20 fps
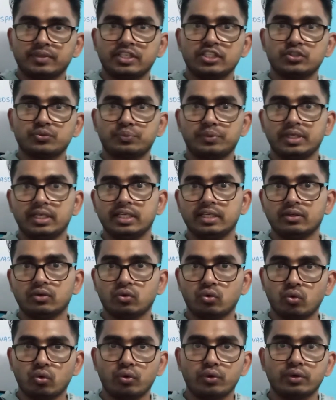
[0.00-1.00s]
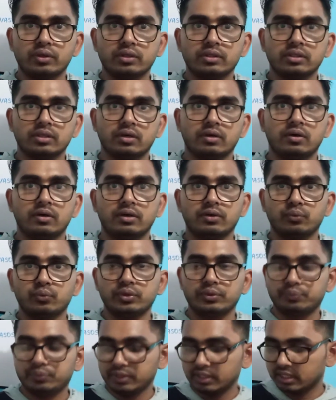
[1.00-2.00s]
is feeling cold, or
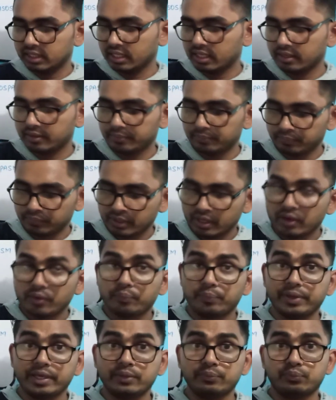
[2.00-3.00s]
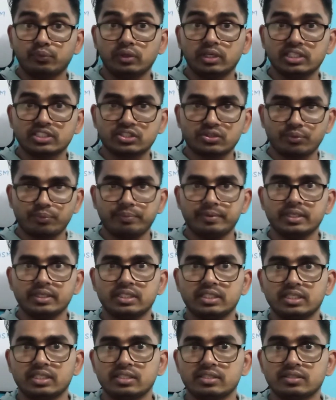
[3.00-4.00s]
we feel the painful
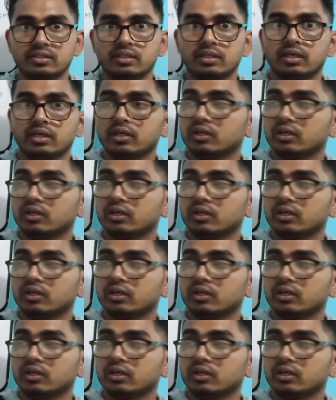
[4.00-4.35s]
extremities.